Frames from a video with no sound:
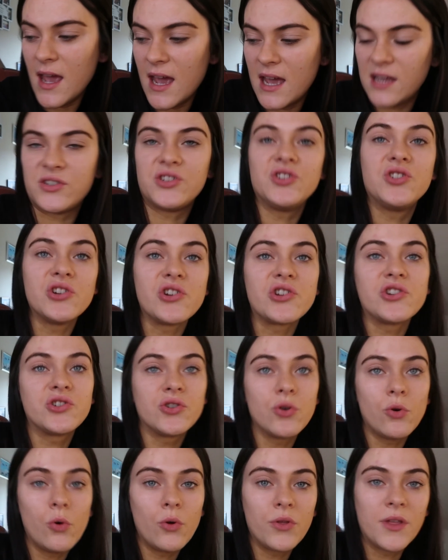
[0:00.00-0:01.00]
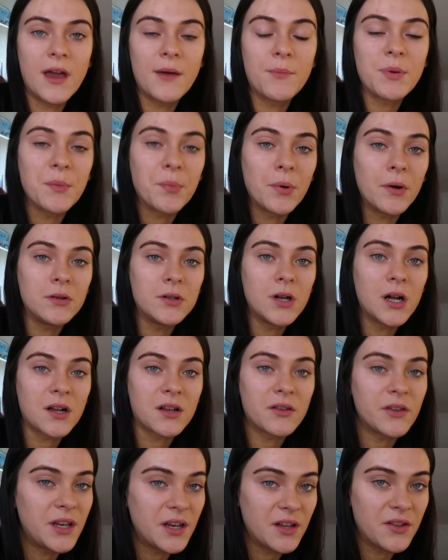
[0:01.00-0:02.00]
is to just show that people are
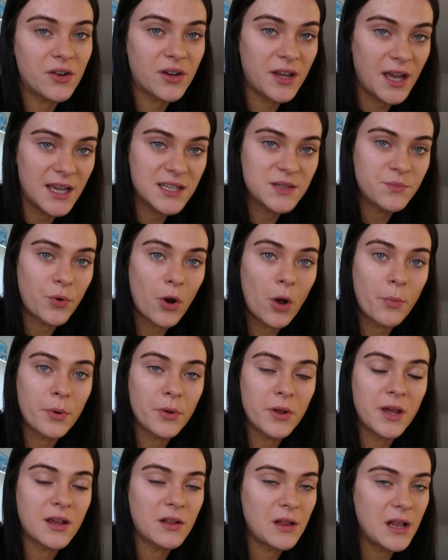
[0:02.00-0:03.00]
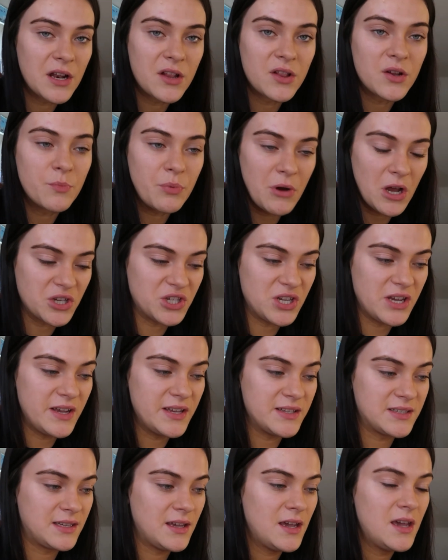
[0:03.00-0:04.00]
cleaning their kits properly, cleaning their
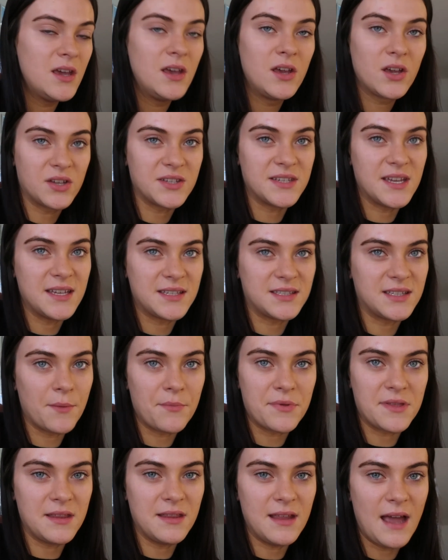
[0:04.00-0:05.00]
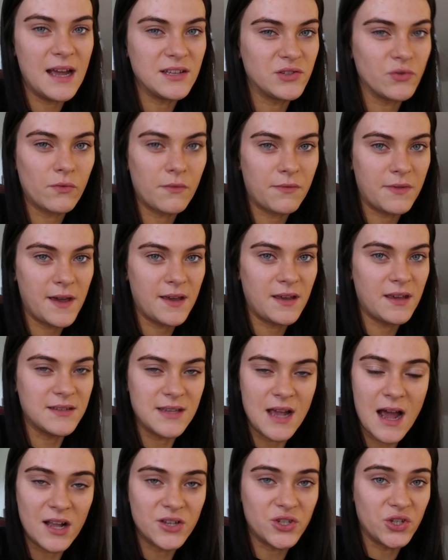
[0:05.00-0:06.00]
brushes, because it is something that I don't think is
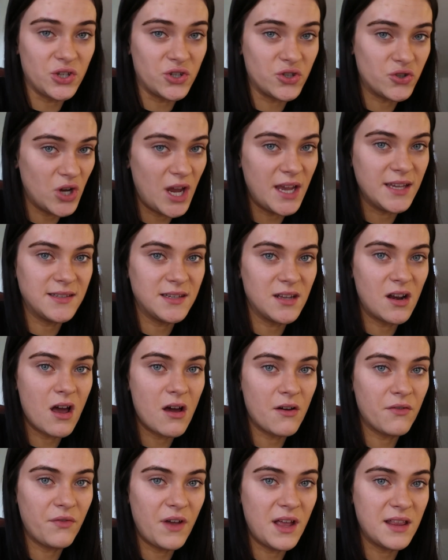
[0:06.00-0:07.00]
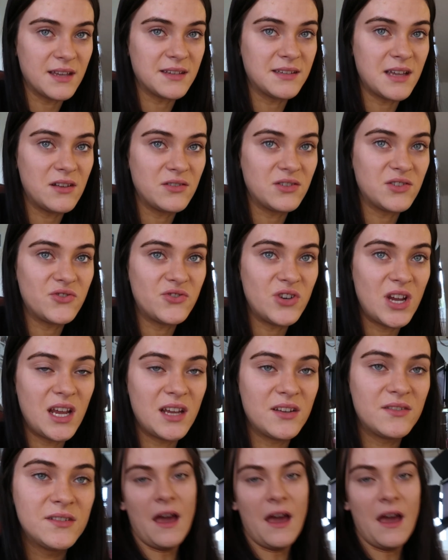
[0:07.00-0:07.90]
actually stressed enough in this industry.